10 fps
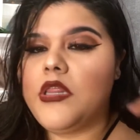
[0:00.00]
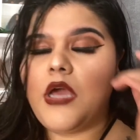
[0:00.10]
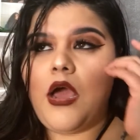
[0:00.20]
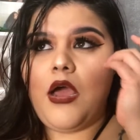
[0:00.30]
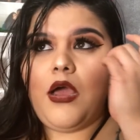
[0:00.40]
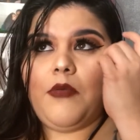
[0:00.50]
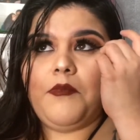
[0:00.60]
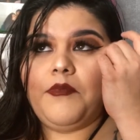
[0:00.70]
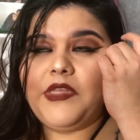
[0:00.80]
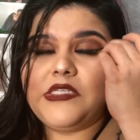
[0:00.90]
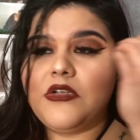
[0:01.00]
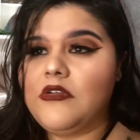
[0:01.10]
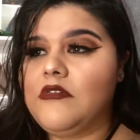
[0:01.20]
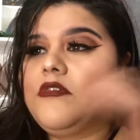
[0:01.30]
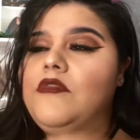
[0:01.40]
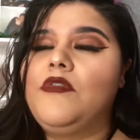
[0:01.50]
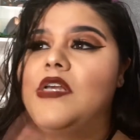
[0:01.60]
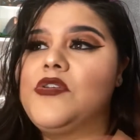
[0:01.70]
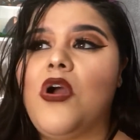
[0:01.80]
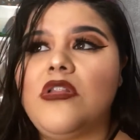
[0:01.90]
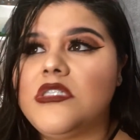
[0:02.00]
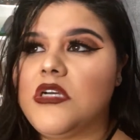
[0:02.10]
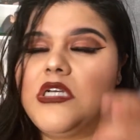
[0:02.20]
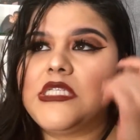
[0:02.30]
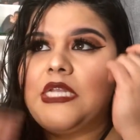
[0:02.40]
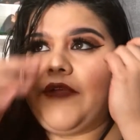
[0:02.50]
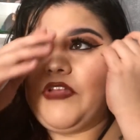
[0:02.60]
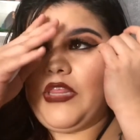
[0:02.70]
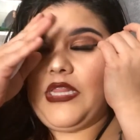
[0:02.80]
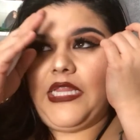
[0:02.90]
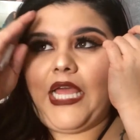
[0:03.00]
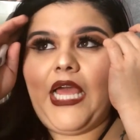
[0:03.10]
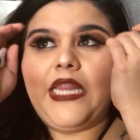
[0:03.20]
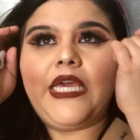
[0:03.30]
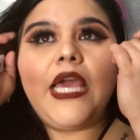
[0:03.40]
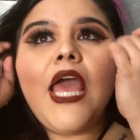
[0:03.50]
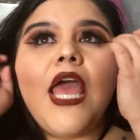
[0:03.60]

You guys are all adults and everything like that.